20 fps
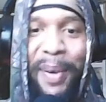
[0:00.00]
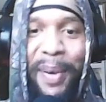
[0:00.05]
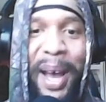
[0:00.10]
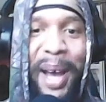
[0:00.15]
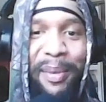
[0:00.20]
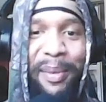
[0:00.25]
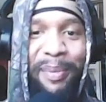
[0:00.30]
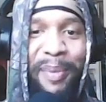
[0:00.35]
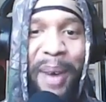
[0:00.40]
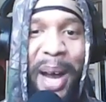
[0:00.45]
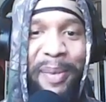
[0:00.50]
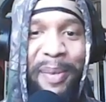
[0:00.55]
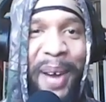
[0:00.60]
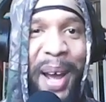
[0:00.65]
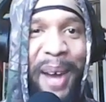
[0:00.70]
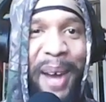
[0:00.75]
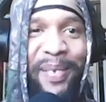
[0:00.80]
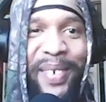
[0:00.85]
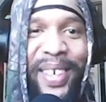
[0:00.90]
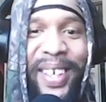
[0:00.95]
My bad, my
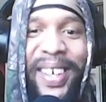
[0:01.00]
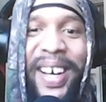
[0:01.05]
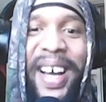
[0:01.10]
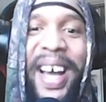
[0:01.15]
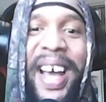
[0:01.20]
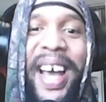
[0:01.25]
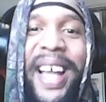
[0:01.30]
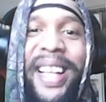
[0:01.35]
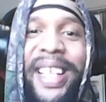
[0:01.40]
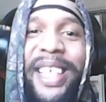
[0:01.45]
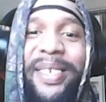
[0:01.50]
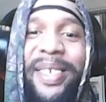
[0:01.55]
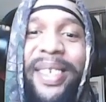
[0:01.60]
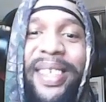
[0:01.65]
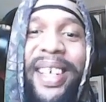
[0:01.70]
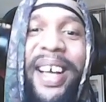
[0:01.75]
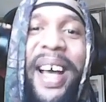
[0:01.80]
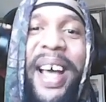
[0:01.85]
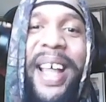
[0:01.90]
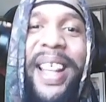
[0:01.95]
bad, bro. This
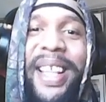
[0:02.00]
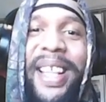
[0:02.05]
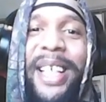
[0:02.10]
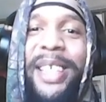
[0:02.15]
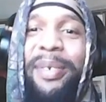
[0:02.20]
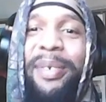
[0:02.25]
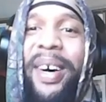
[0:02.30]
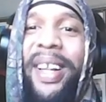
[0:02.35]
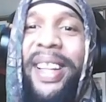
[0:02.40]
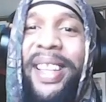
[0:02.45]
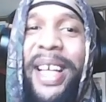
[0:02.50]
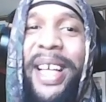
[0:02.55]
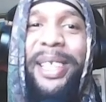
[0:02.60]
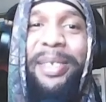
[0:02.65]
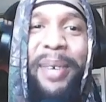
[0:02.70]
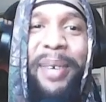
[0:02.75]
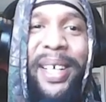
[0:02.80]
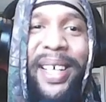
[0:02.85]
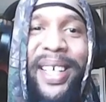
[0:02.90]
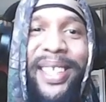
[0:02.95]
was this
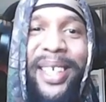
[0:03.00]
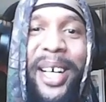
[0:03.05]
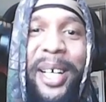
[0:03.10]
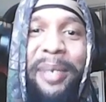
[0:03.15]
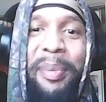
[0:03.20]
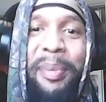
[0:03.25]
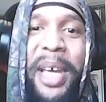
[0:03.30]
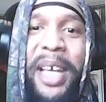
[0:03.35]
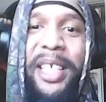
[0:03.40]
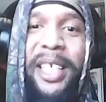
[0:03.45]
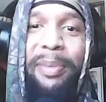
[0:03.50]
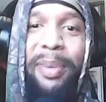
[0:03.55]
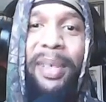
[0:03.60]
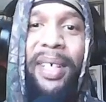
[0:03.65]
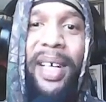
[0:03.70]
this week is on me